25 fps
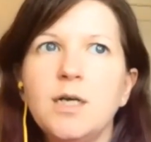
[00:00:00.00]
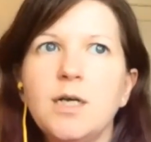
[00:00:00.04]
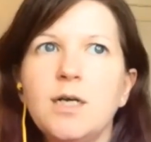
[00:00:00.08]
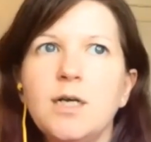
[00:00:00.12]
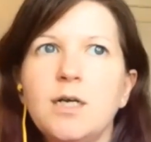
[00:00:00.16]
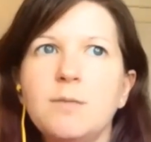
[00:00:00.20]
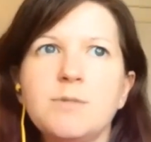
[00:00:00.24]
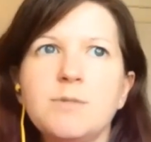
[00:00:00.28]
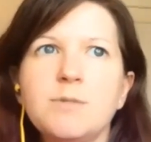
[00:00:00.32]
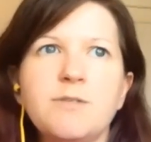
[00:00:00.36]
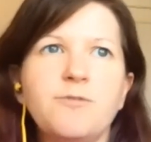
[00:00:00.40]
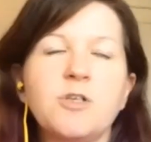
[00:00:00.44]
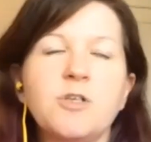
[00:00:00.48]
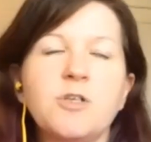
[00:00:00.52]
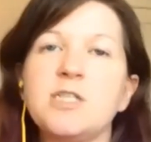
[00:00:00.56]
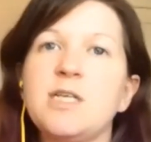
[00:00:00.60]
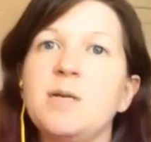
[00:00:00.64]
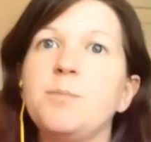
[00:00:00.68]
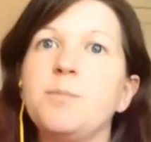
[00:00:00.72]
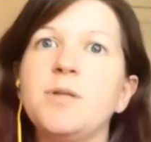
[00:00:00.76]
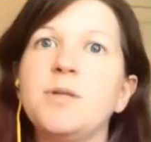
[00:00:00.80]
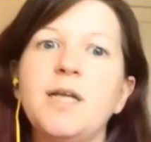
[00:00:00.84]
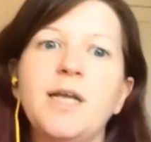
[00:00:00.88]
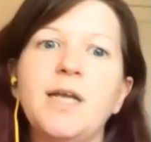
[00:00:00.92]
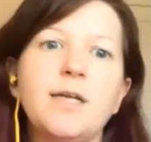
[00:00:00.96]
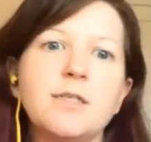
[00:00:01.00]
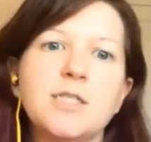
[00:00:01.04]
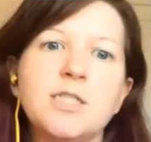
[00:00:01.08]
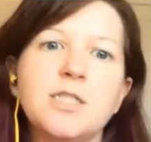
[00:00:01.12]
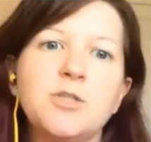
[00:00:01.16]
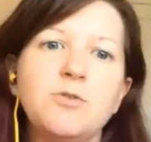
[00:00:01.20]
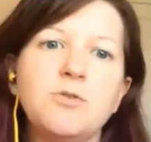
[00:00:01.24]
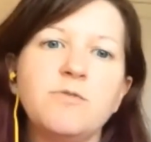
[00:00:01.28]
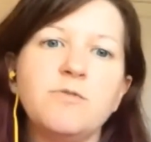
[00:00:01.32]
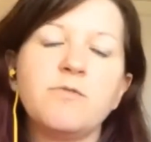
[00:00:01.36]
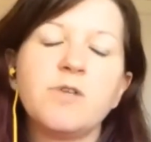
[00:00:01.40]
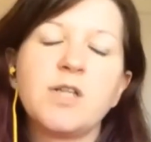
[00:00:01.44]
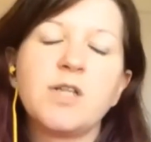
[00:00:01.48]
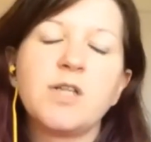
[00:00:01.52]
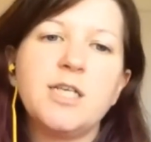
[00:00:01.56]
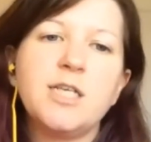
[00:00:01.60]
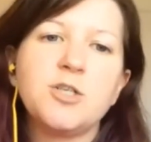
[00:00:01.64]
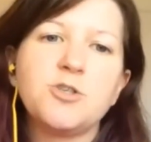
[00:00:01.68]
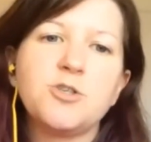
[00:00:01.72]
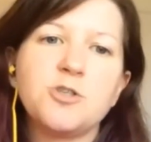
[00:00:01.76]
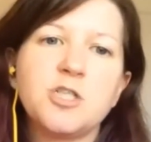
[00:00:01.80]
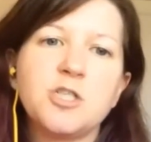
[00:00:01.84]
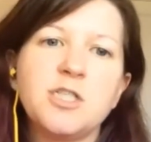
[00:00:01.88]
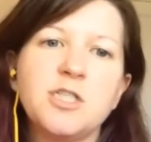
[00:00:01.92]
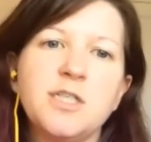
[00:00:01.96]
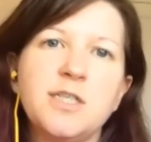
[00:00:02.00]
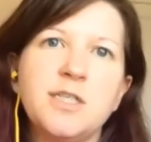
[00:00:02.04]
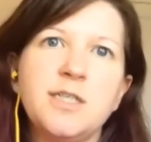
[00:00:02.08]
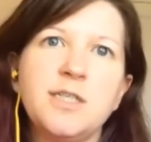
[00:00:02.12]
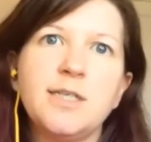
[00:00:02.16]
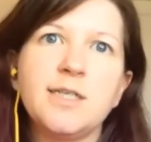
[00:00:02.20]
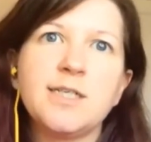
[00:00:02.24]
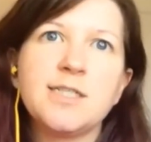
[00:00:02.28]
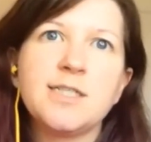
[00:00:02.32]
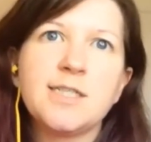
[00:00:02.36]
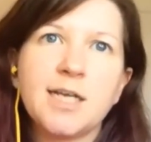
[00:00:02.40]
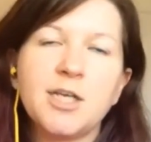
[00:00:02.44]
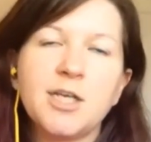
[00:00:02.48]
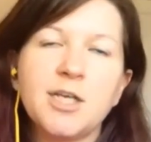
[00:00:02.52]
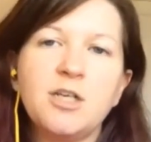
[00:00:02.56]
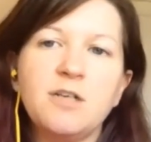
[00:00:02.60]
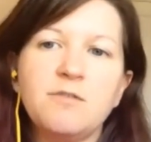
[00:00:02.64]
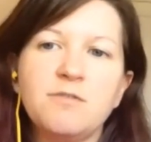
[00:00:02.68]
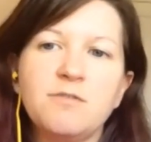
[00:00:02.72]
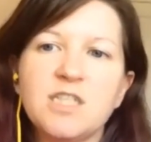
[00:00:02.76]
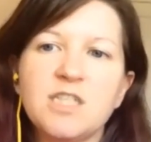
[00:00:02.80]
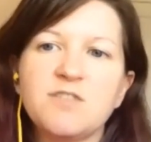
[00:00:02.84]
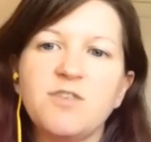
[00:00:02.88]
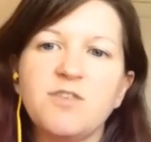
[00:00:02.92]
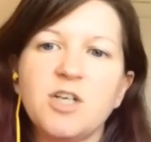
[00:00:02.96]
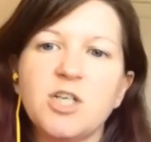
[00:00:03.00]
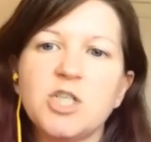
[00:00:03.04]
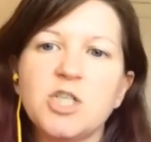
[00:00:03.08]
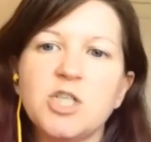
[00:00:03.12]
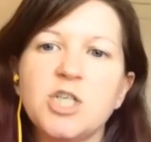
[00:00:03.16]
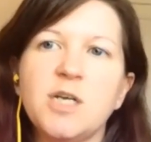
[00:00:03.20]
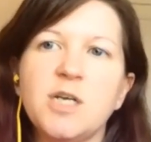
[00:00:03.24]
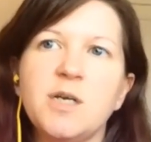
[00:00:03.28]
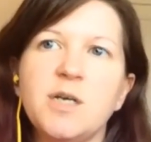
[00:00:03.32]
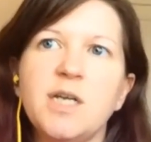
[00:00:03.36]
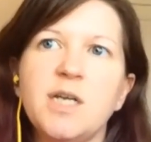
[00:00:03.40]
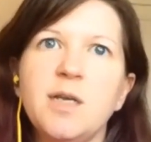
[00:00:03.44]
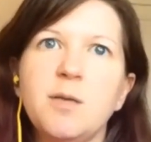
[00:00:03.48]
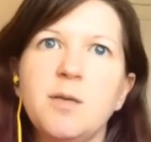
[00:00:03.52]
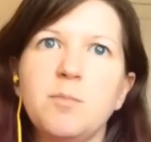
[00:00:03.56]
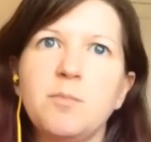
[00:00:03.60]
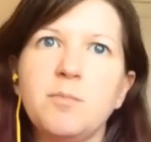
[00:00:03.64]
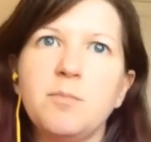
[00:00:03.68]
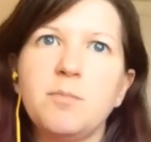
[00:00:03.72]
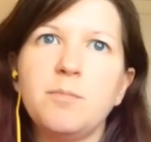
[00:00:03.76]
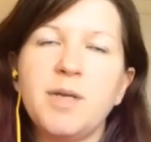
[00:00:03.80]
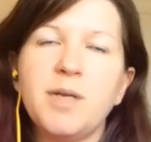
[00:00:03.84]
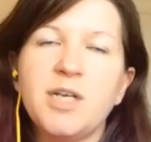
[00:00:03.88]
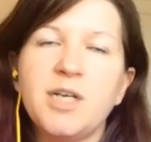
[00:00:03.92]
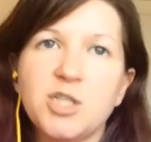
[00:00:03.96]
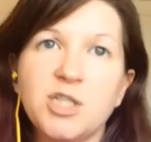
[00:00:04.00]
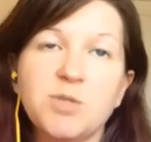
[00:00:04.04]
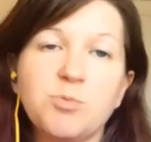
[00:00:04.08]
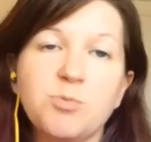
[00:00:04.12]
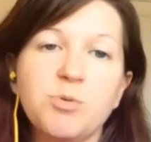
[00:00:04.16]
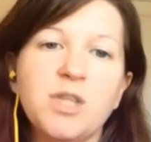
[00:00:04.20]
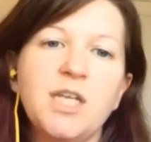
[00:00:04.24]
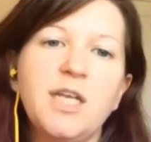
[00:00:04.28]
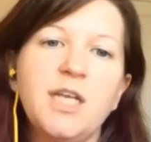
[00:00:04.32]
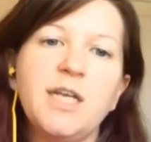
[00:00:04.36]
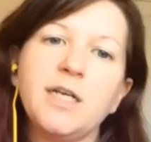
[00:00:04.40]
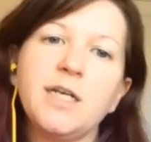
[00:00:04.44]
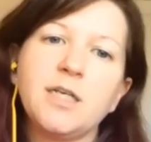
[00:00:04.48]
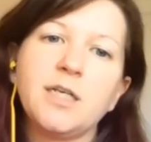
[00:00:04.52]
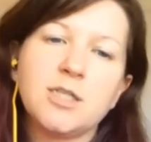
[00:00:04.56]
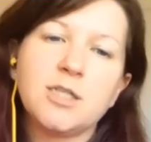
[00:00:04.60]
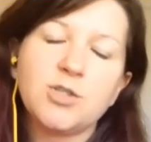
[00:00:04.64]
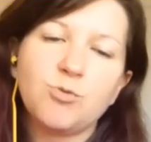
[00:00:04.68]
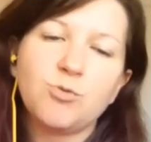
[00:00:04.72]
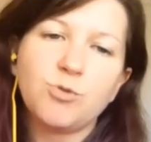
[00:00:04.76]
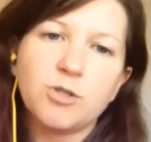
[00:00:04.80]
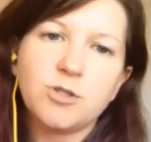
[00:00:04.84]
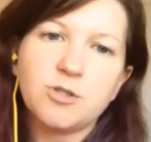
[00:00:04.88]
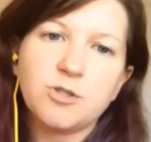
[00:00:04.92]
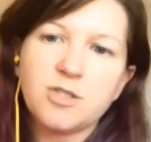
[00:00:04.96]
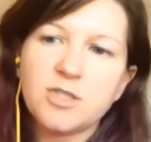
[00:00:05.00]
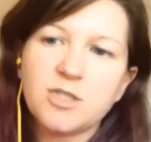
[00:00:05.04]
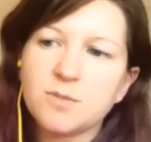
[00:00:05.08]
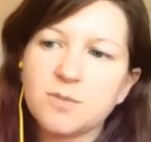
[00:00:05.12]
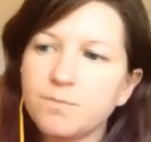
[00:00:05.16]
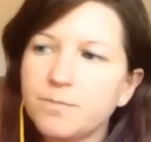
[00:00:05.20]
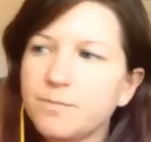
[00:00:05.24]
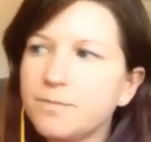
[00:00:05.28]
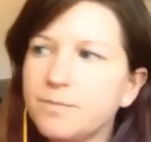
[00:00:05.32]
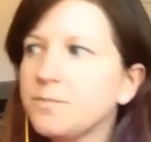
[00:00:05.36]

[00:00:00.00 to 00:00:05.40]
So for example, I had a student really interested in executive dysfunction in patients with eating disorders.